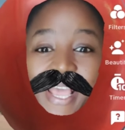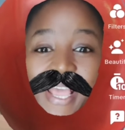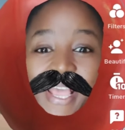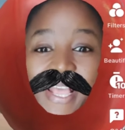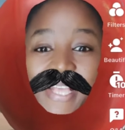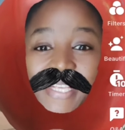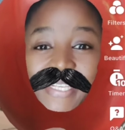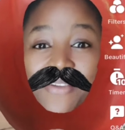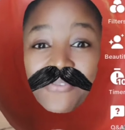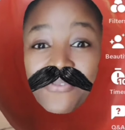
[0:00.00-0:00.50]

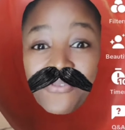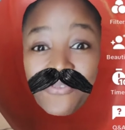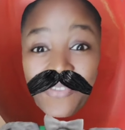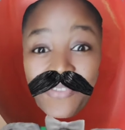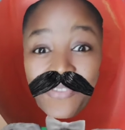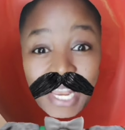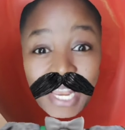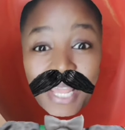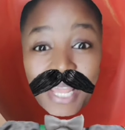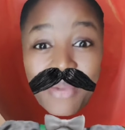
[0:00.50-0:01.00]
is
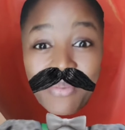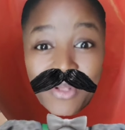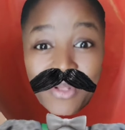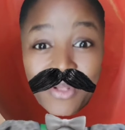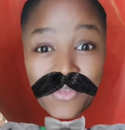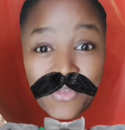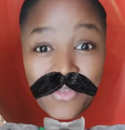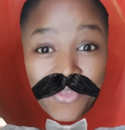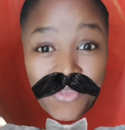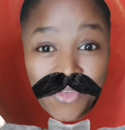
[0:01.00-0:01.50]
available
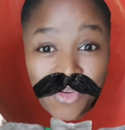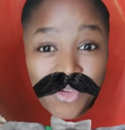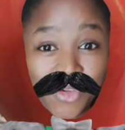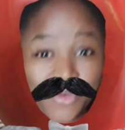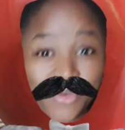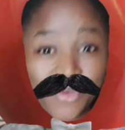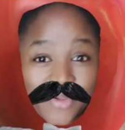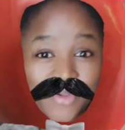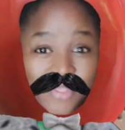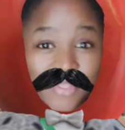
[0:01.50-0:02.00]
for you.
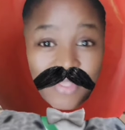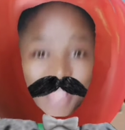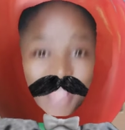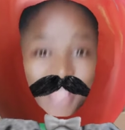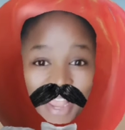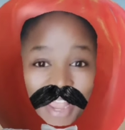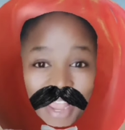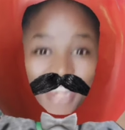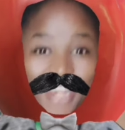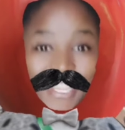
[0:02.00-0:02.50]

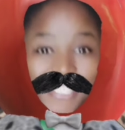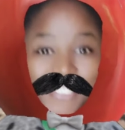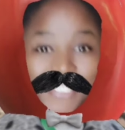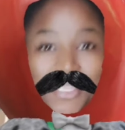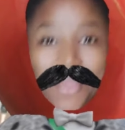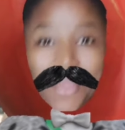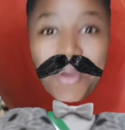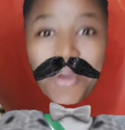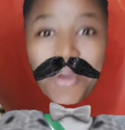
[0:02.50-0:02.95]
Let's go.